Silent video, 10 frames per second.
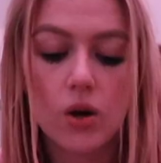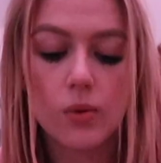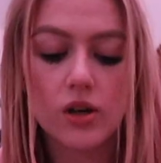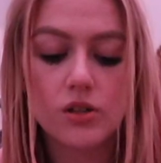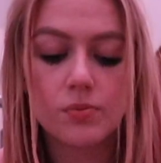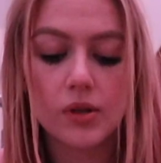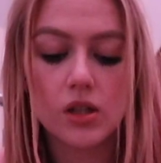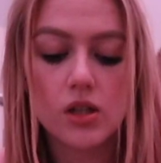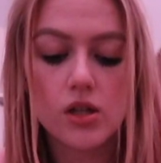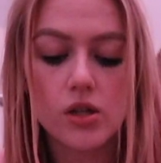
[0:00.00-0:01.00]
Whereas
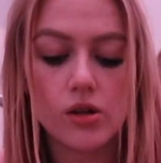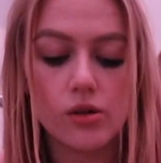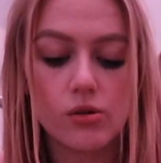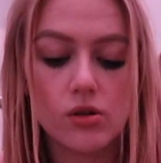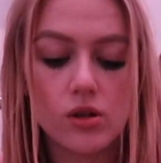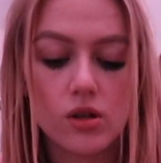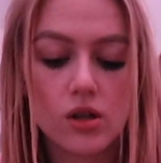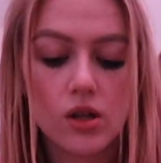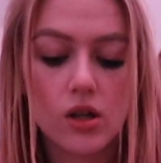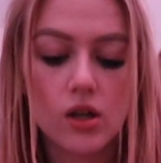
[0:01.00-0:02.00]
Baloo
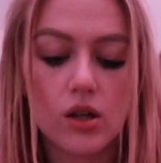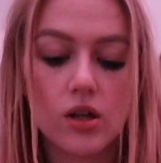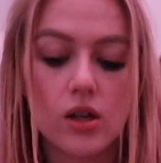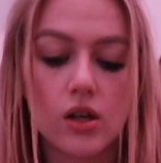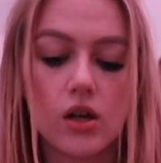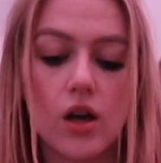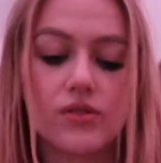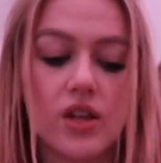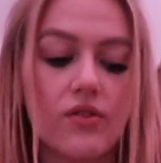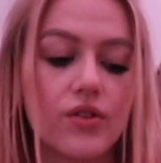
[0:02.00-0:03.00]

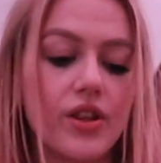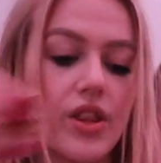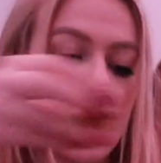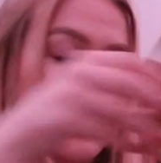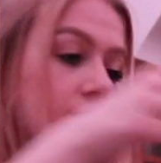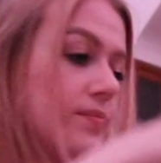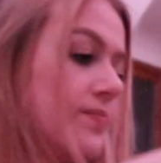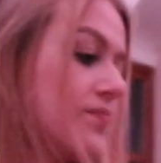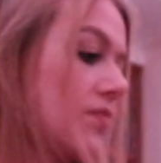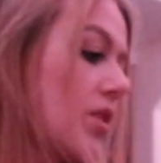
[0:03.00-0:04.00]
loves everything,
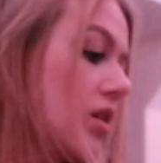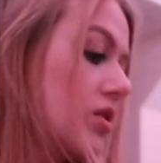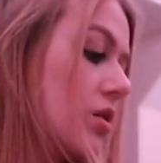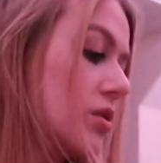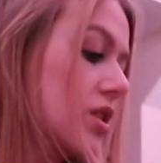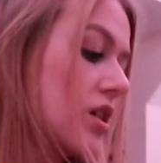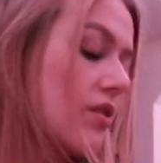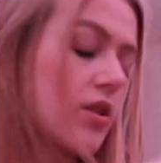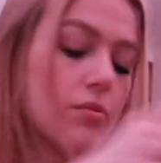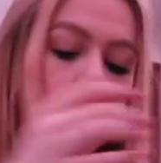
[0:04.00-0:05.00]
so we'll just
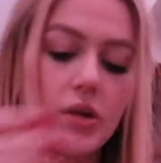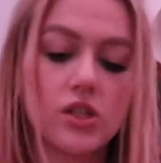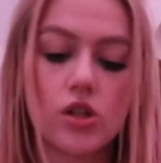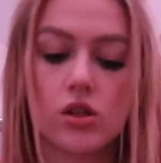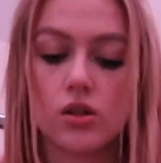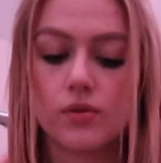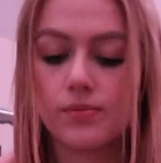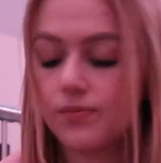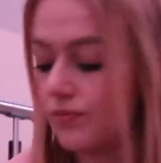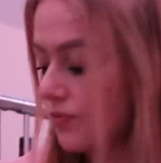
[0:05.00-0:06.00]
give him a big chunk.
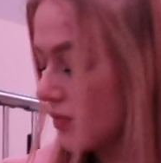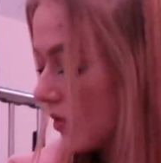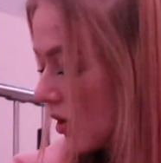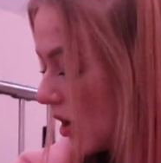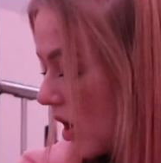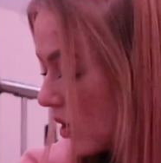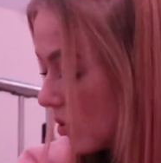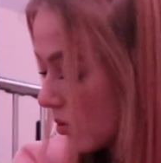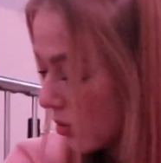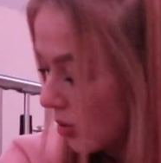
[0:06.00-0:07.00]

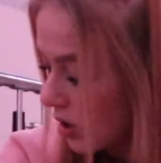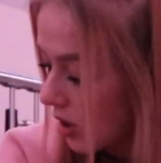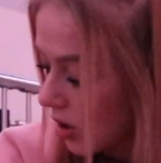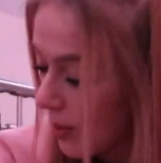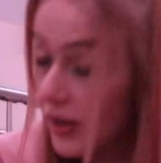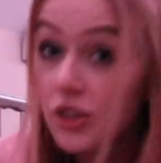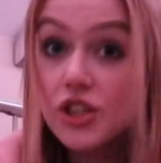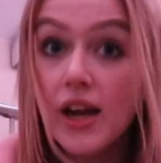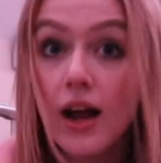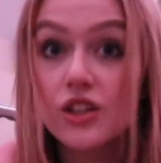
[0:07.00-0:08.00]
Oh my gosh,
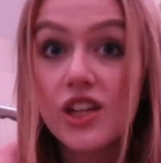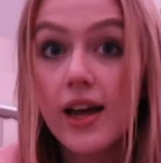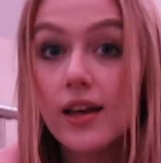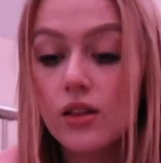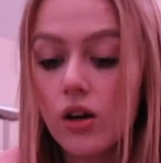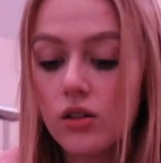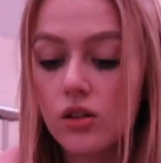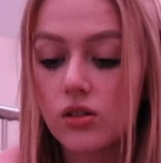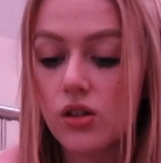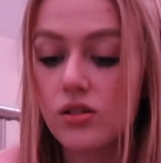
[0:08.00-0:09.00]
she actually ate the hot
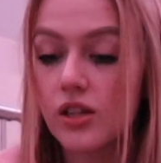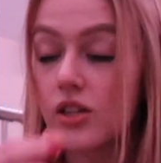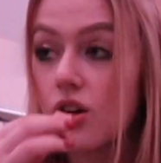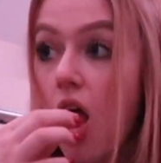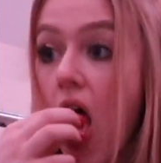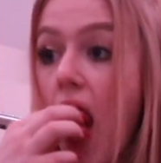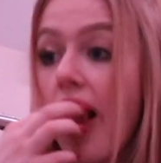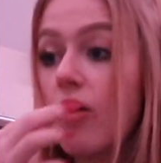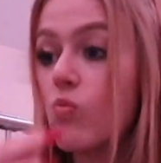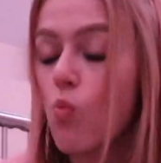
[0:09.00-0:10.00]
dog sausage.
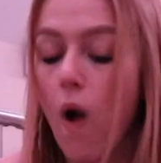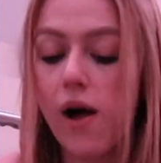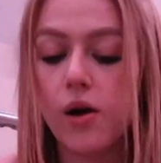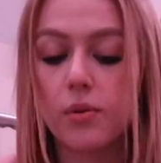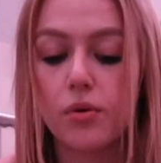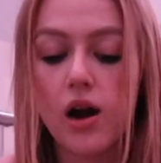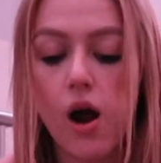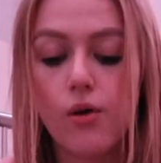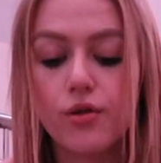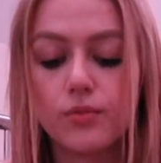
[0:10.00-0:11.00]
Wow, I'm
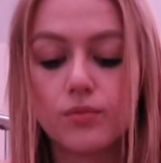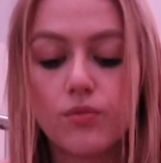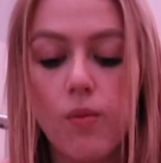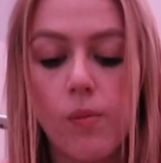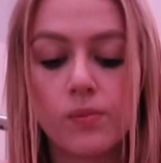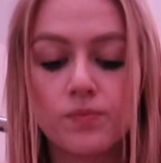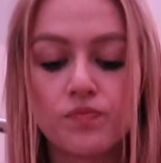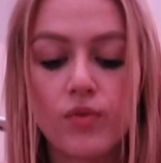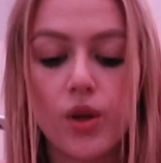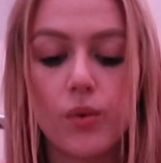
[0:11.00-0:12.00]
proud.
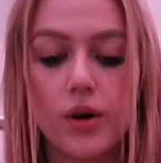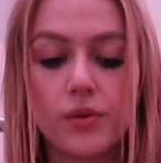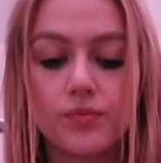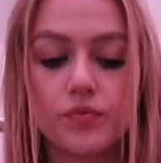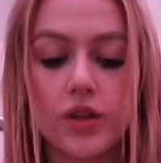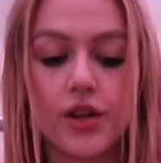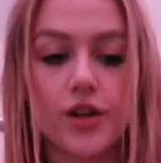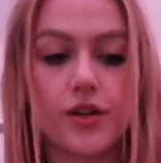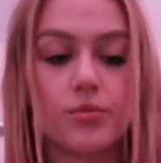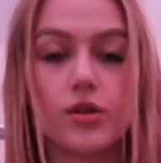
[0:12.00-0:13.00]
Well, here you
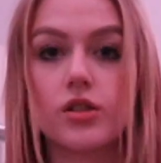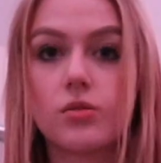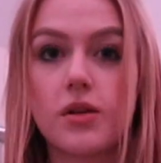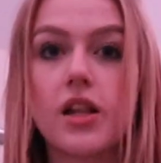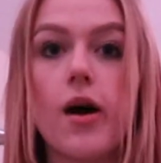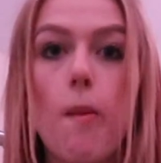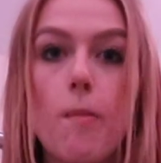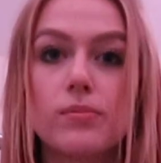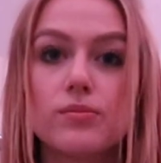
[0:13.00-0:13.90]
go, you can split that.